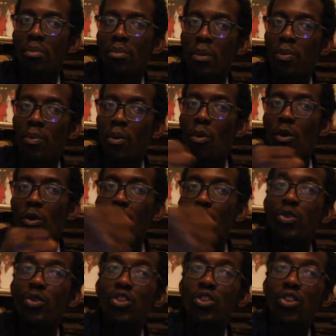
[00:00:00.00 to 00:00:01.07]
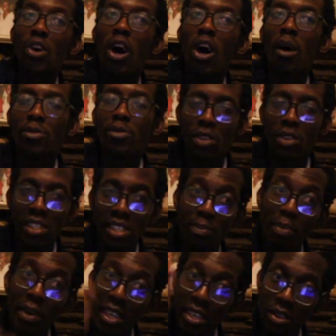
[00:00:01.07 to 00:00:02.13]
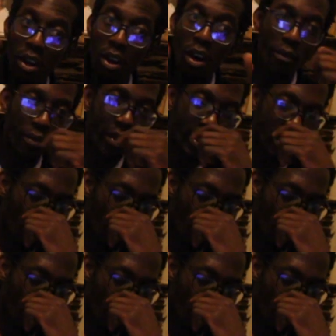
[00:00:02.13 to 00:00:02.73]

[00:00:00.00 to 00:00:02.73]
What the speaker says: People will lose jobs. So there's a big conflict. So